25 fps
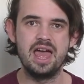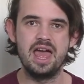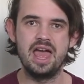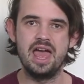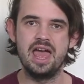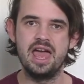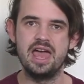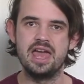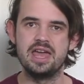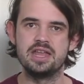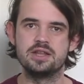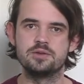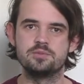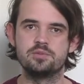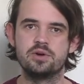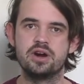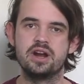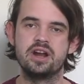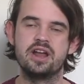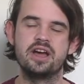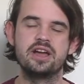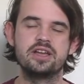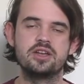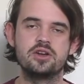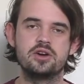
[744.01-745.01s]
and
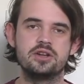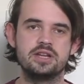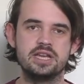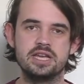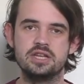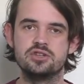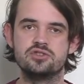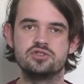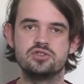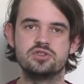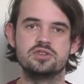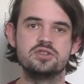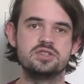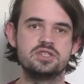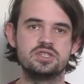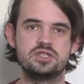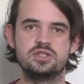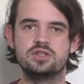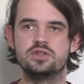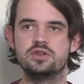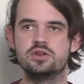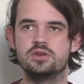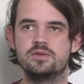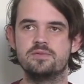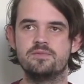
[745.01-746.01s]
when I got introduced
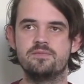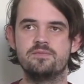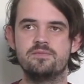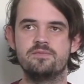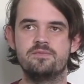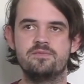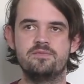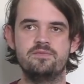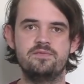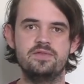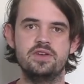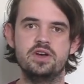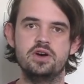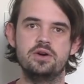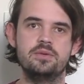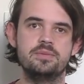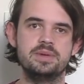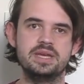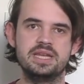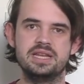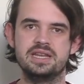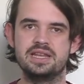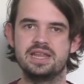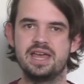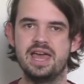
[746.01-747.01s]
to
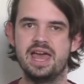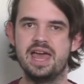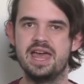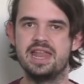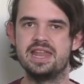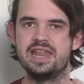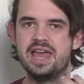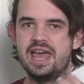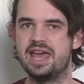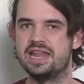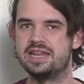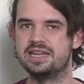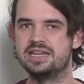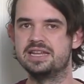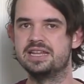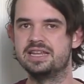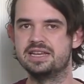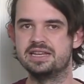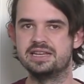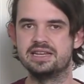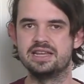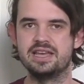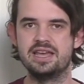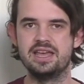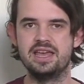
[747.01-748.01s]
filming and
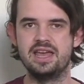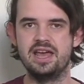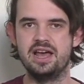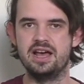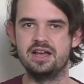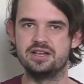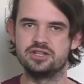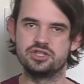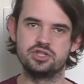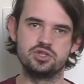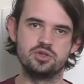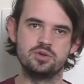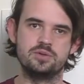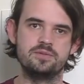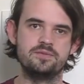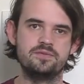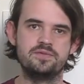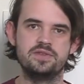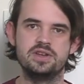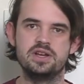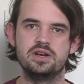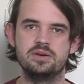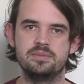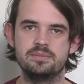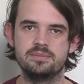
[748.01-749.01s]
editing a short
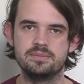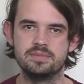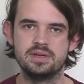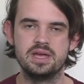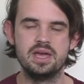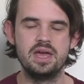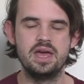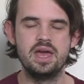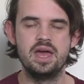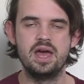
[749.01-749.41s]
film,